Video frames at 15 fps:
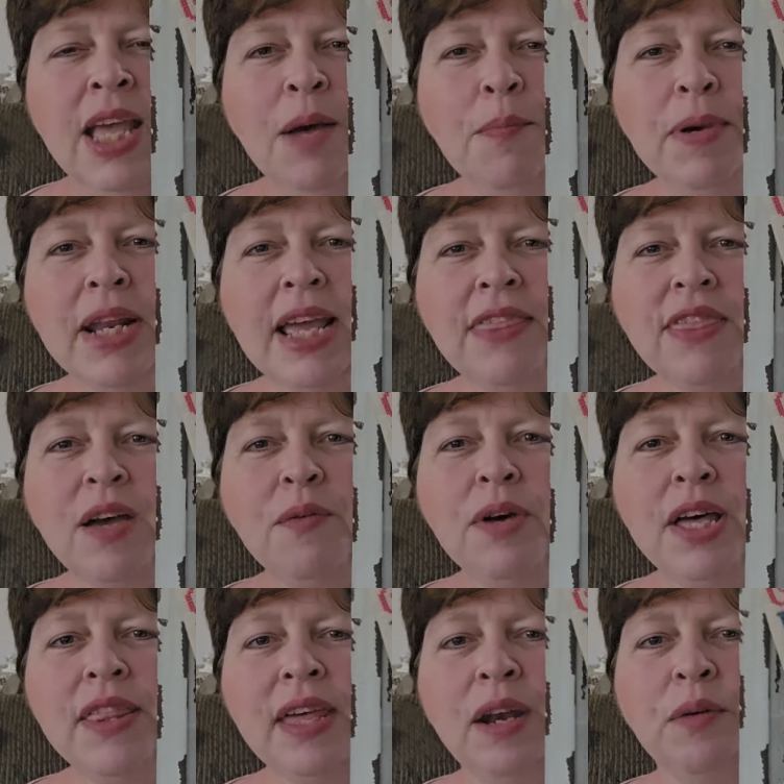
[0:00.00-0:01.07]
But I thought,
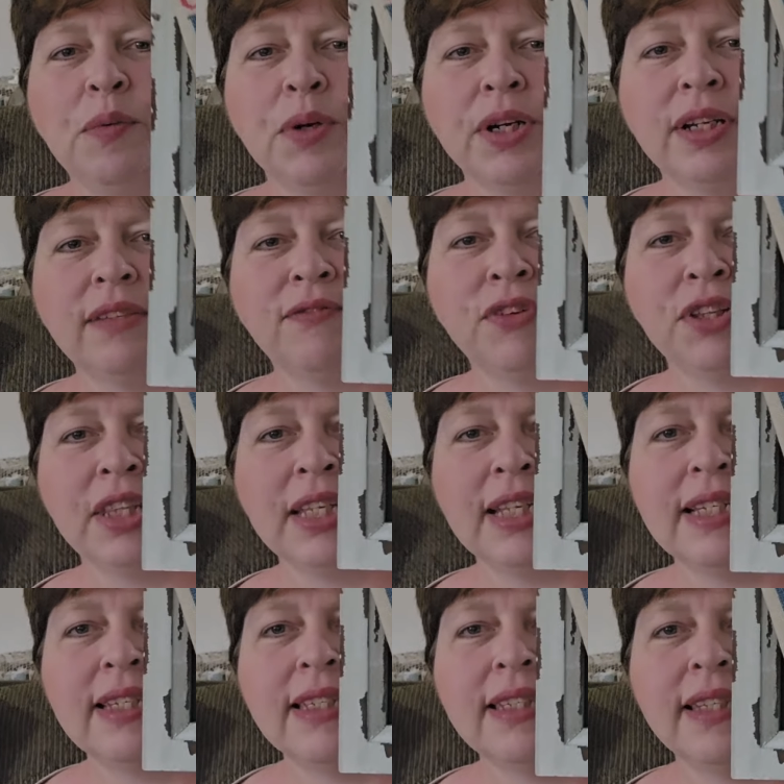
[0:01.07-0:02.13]
well, that'll work for
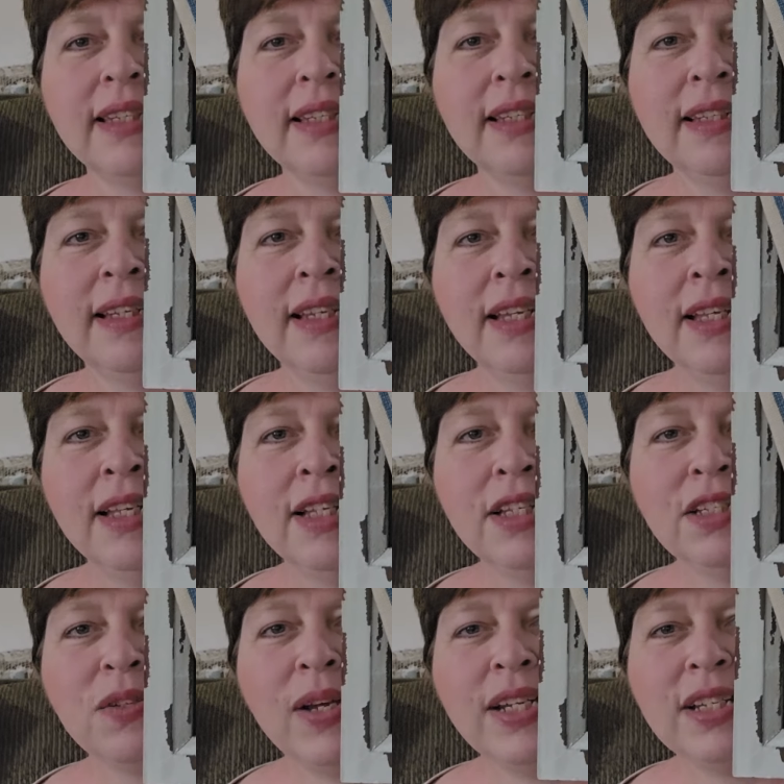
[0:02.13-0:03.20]
this.
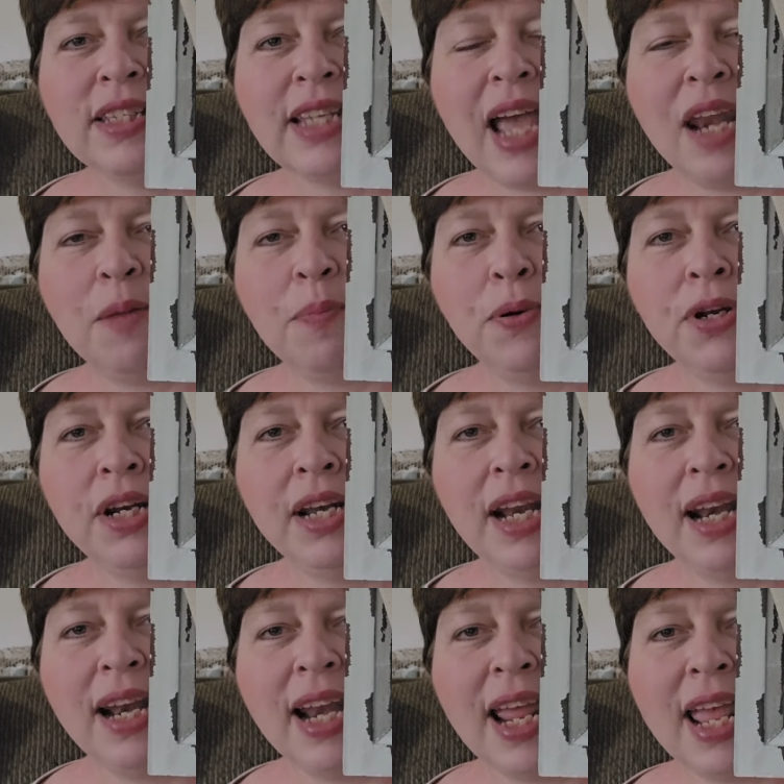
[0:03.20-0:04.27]
So I just kind of put it at
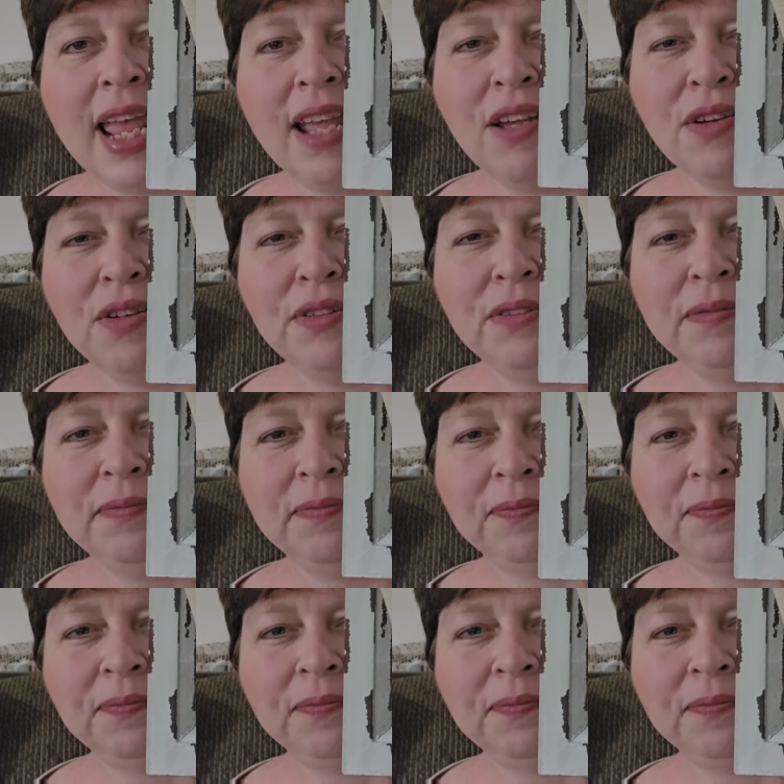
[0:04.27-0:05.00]
an angle